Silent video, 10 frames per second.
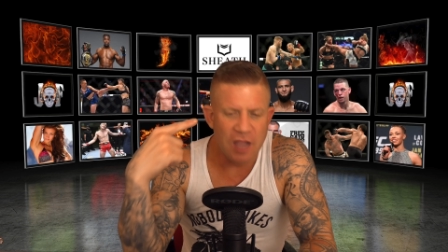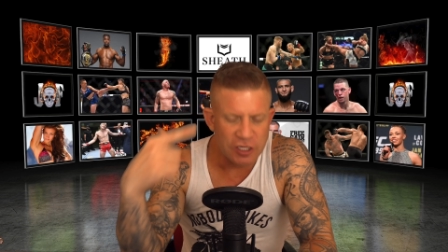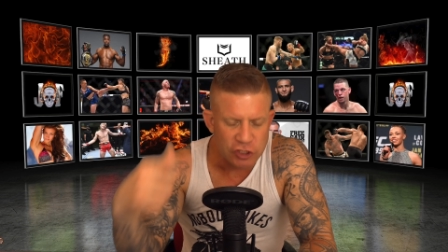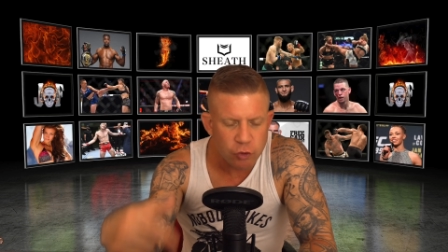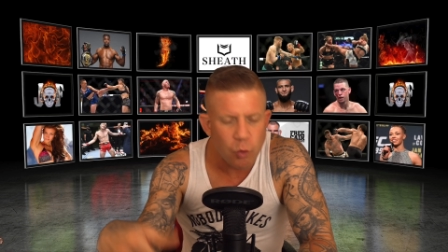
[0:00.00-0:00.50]

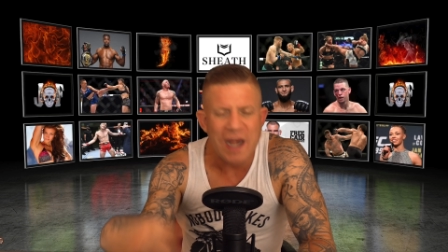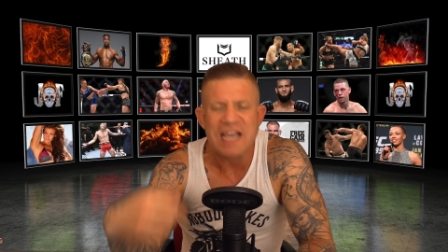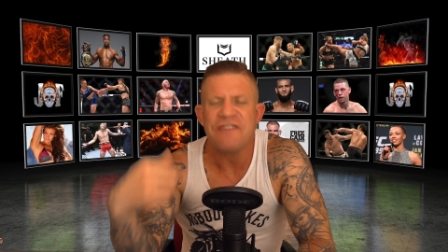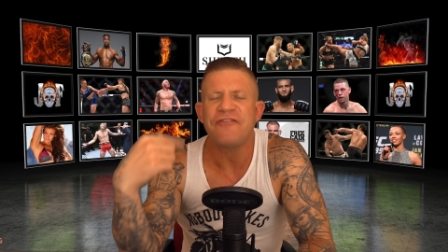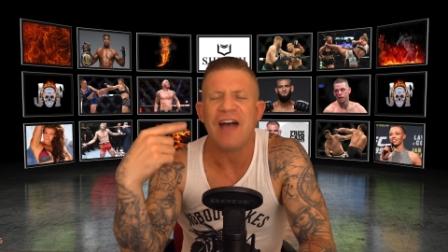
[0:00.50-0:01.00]
a
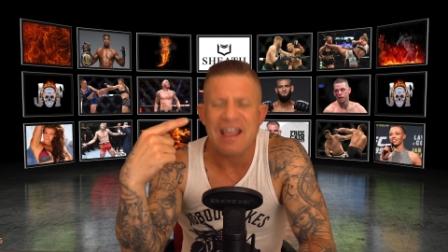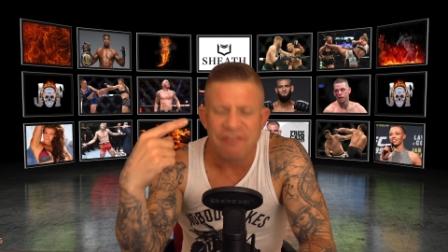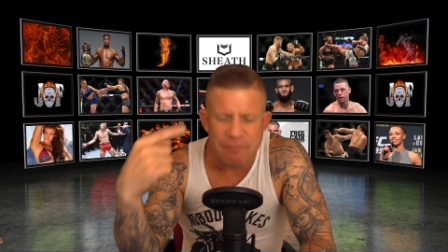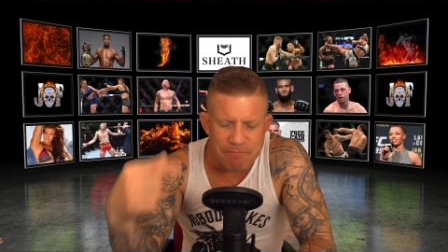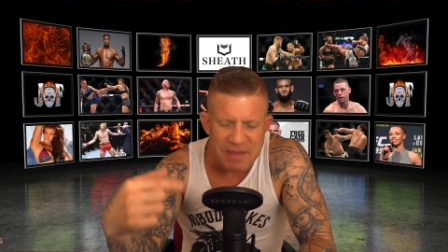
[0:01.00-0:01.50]

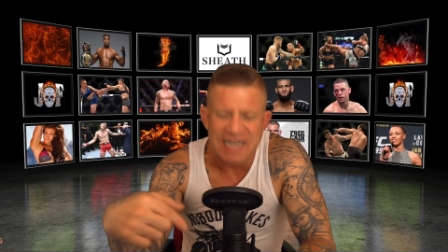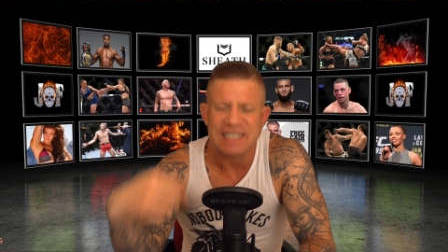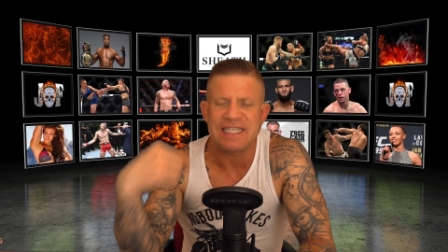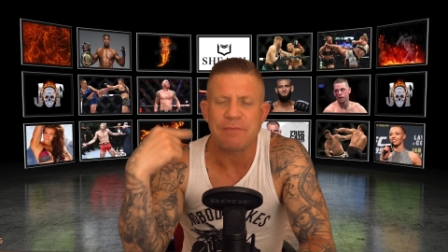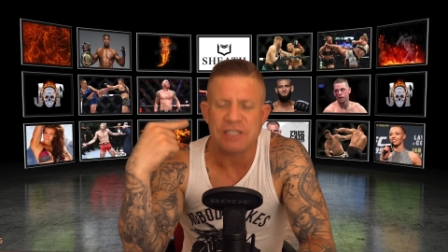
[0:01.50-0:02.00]
25
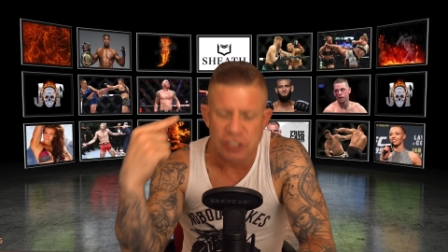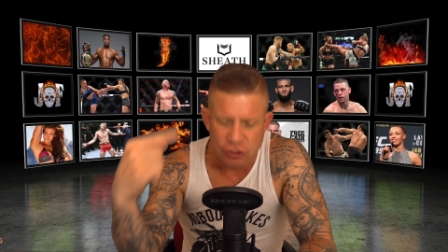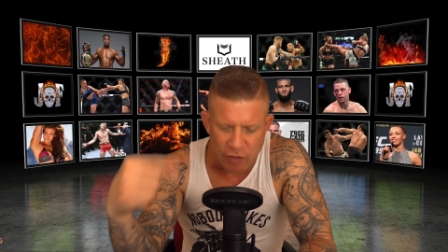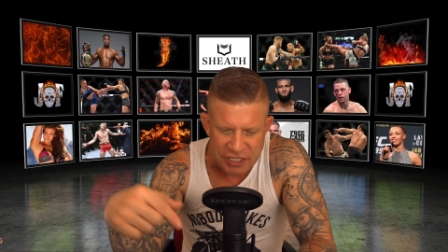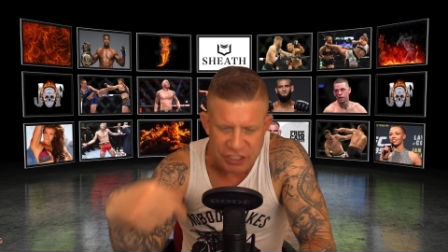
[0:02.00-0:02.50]
minute
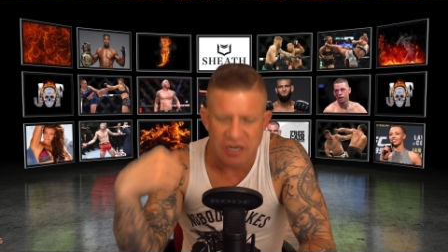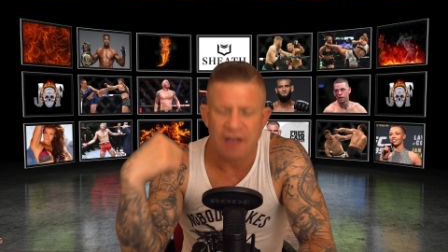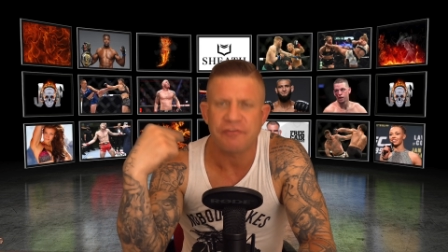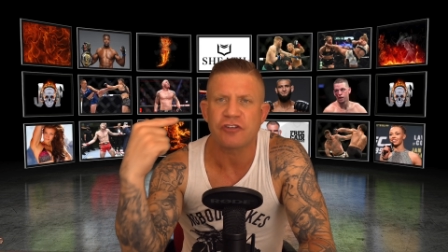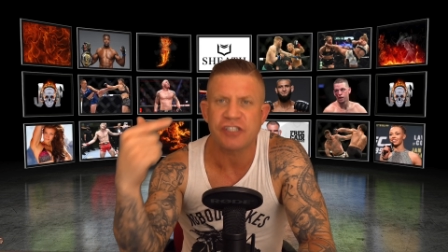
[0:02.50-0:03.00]
demonstration
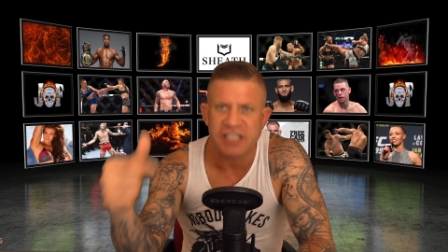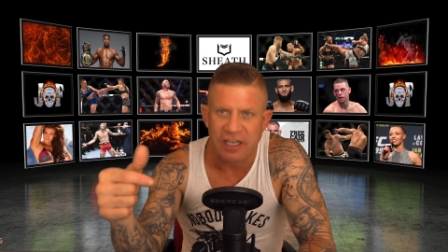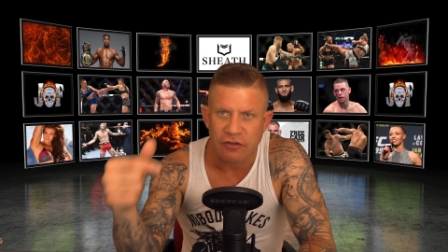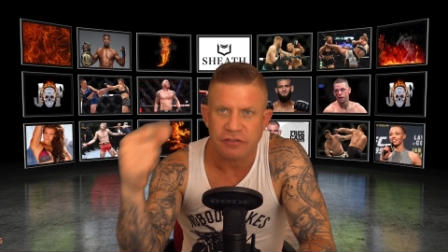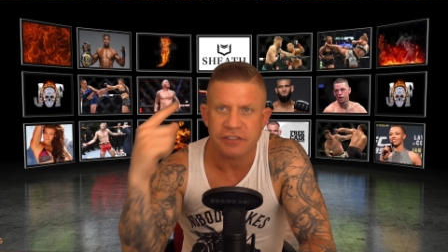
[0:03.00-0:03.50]
of your
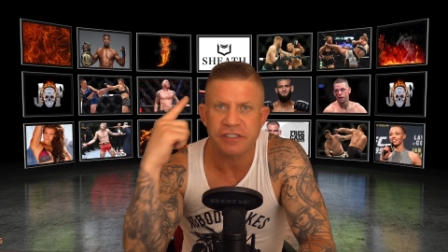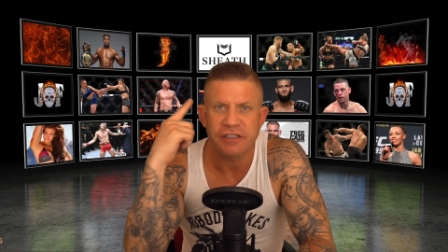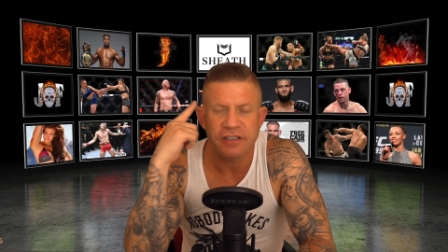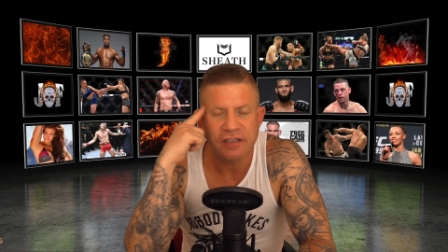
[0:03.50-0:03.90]
skills.